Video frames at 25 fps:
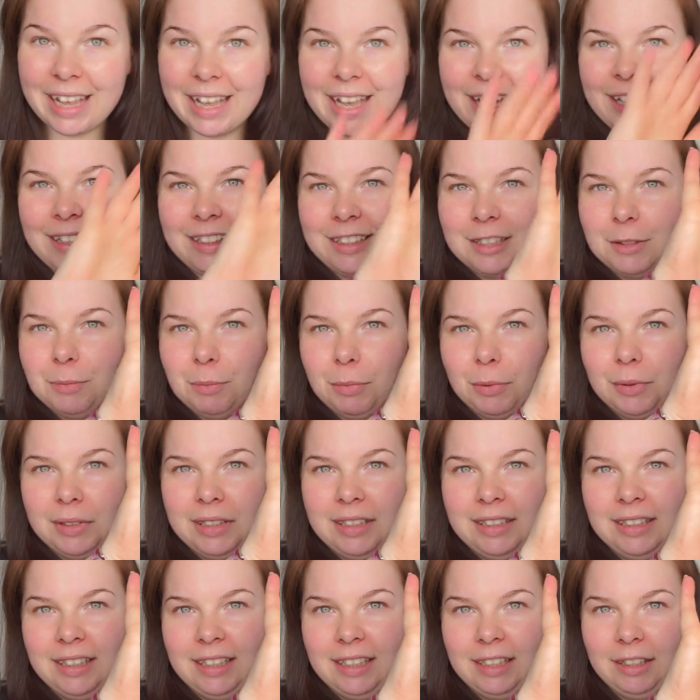Any
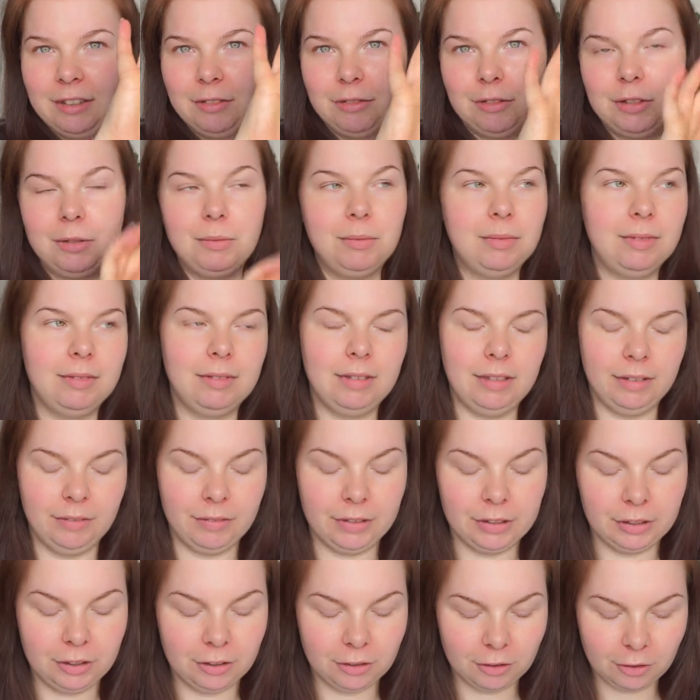spoolie, like from
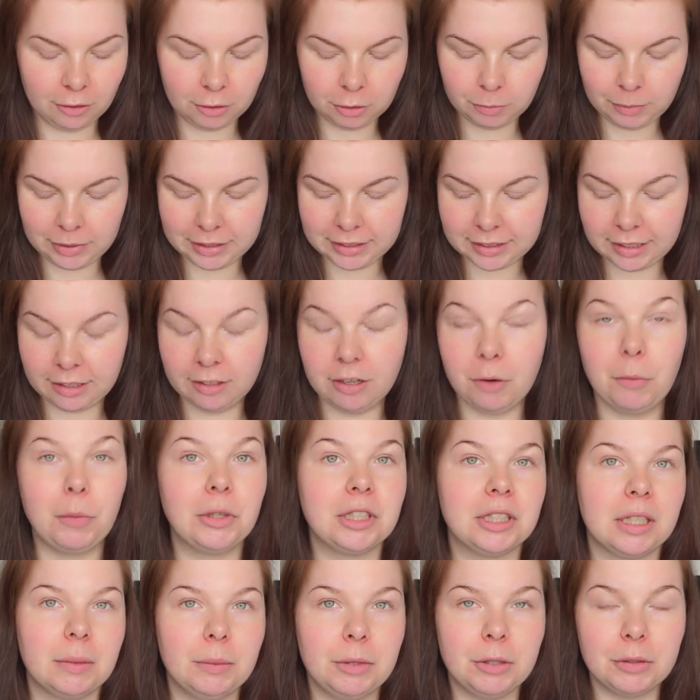even your old mascara,
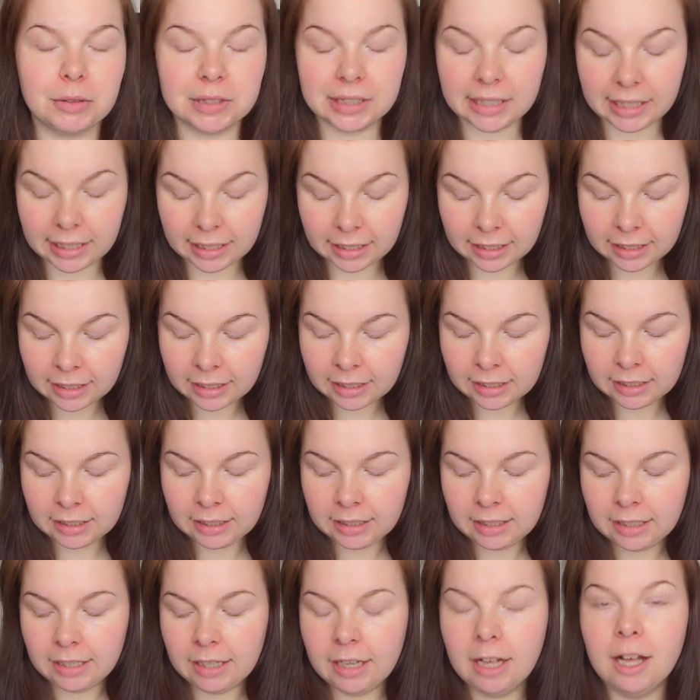which I'm using.
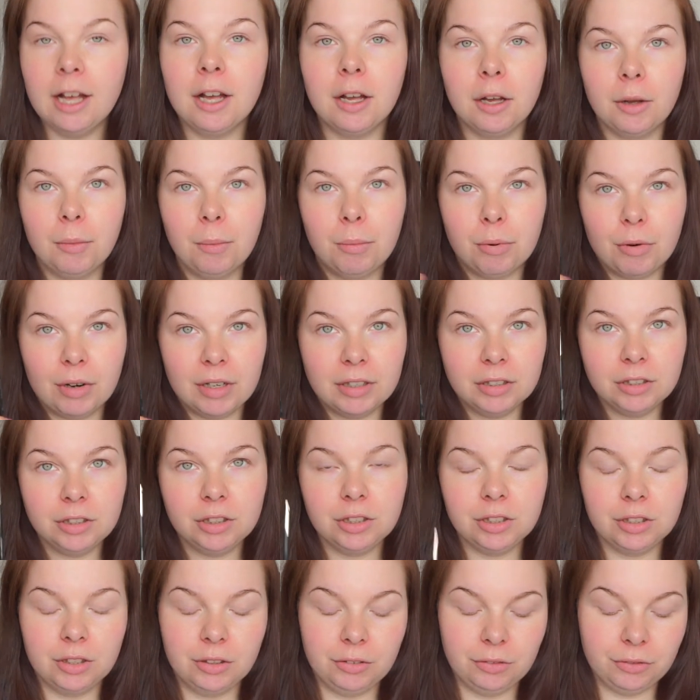
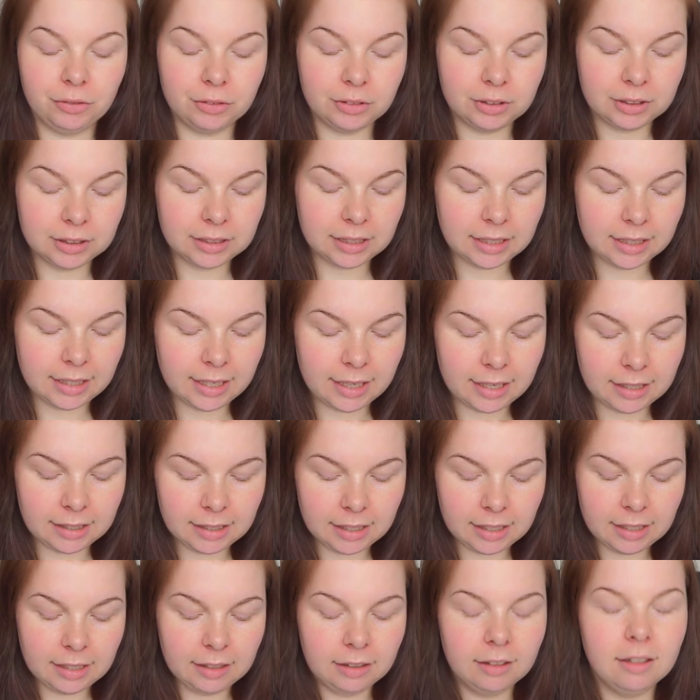Brush for the
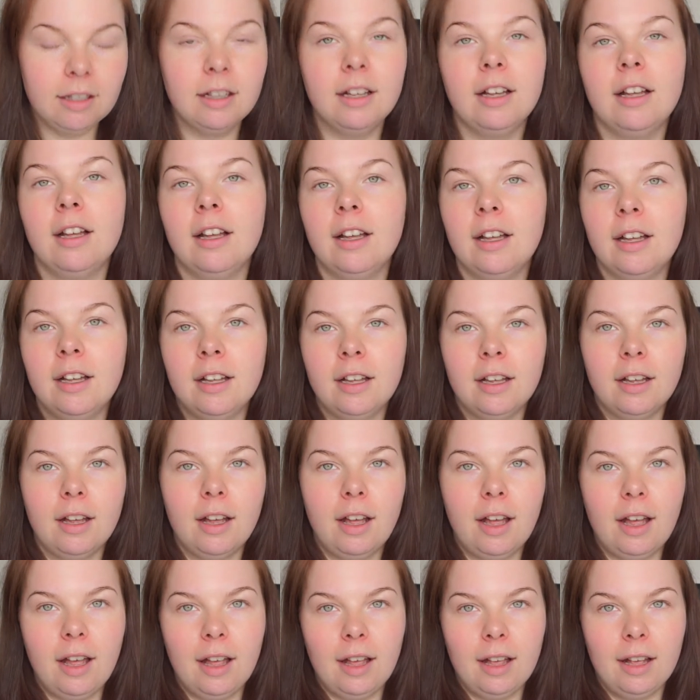henna,
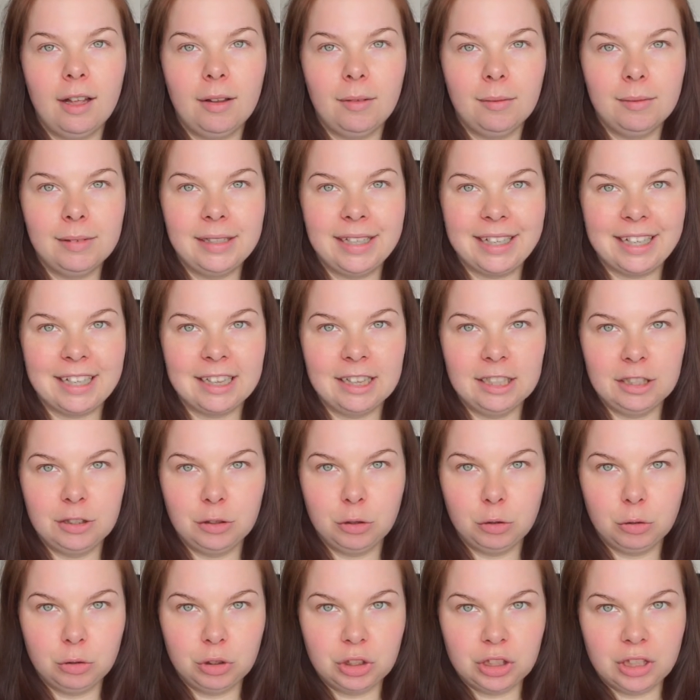like a
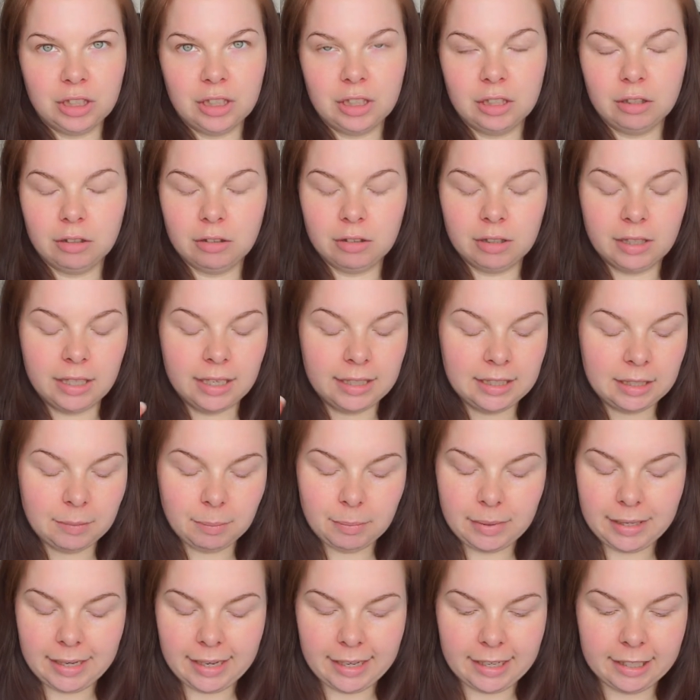little jar or any
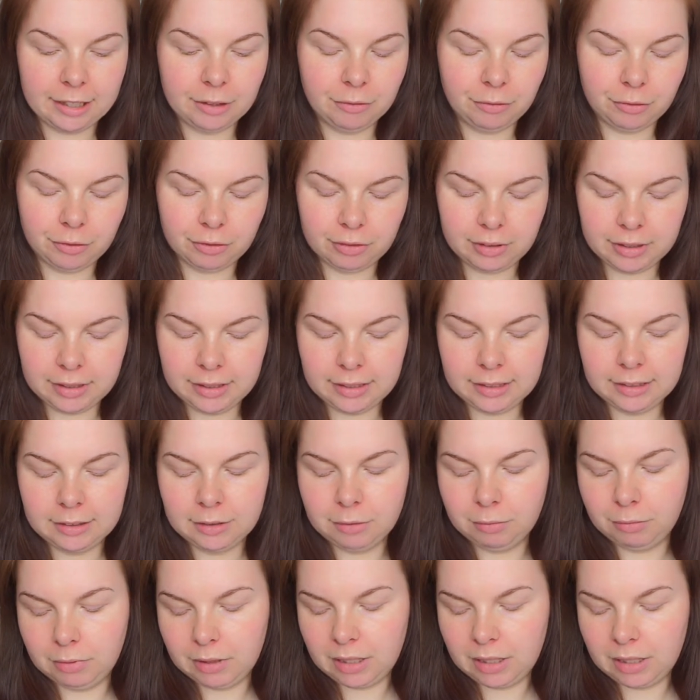plate for it,